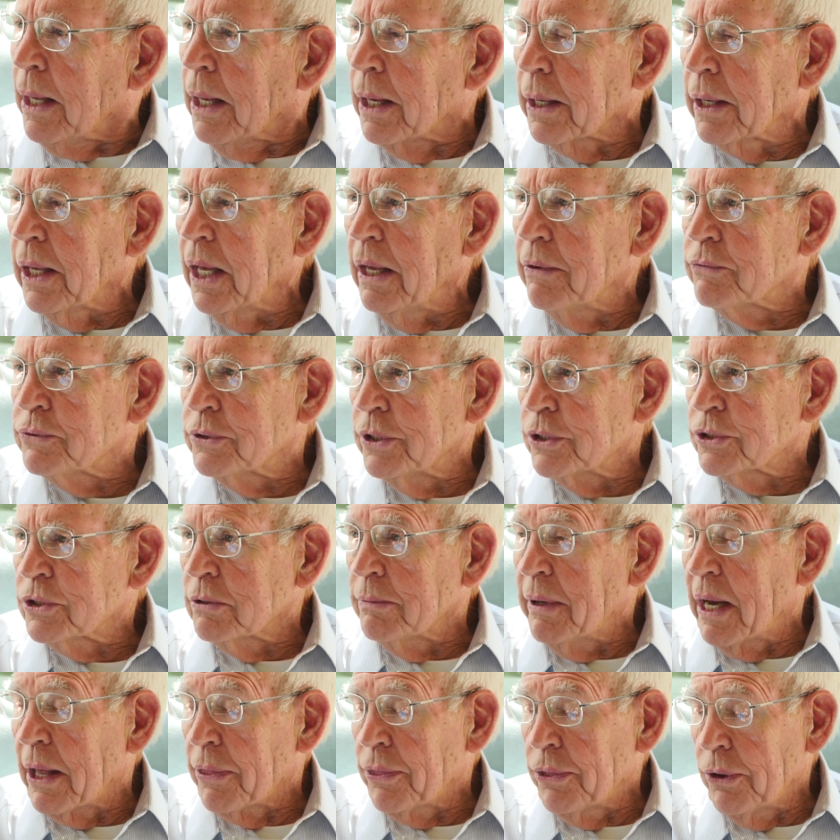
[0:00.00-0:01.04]
A cave
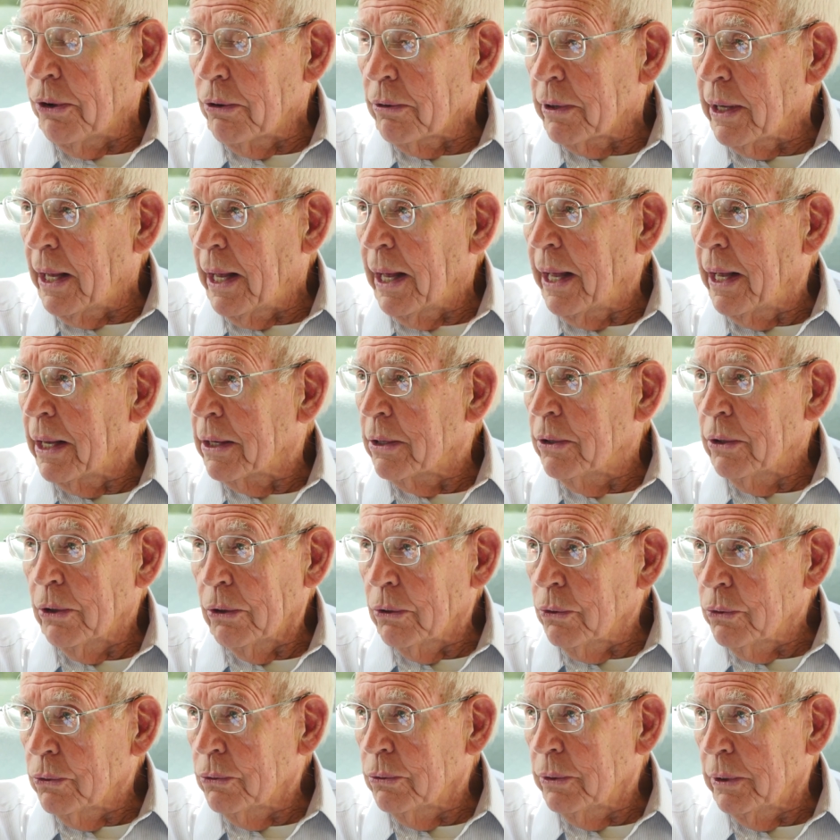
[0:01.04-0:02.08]
system I thought I had
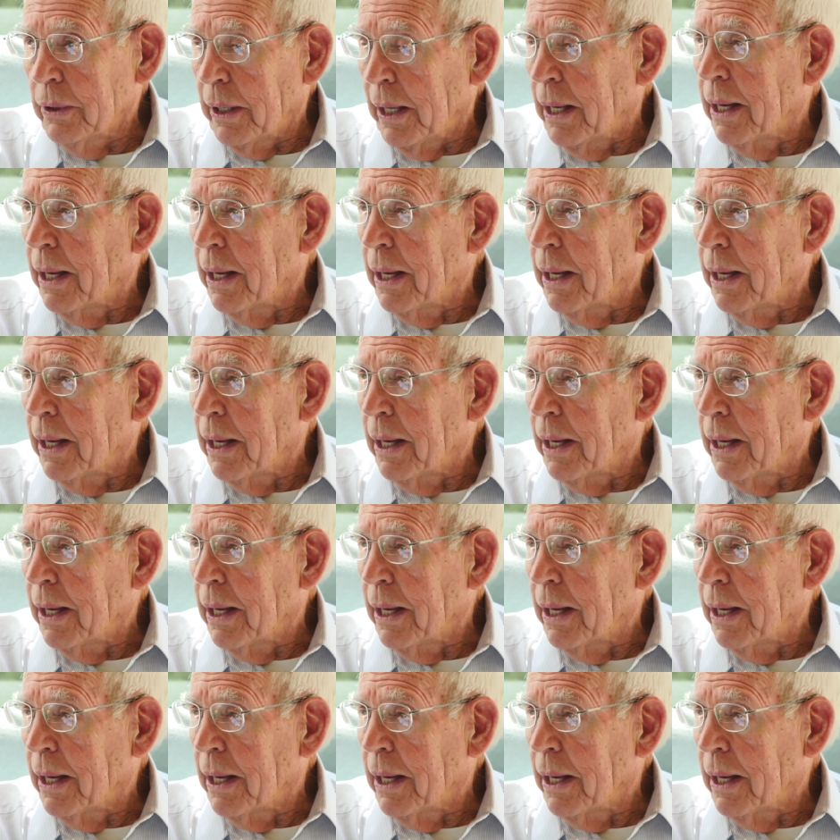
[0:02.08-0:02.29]
known,